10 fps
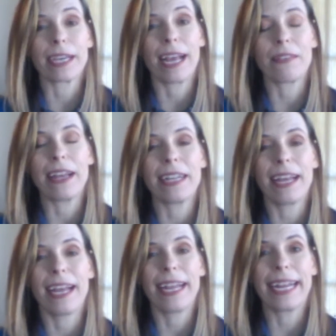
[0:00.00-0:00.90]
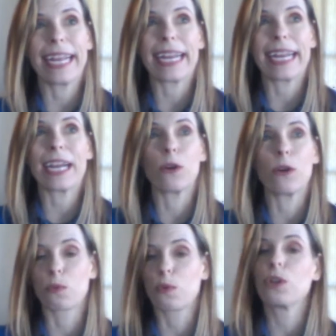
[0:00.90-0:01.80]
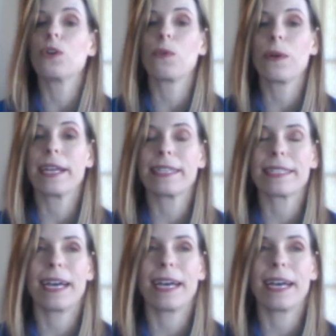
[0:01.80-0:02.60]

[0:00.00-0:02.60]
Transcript: And then it grew. It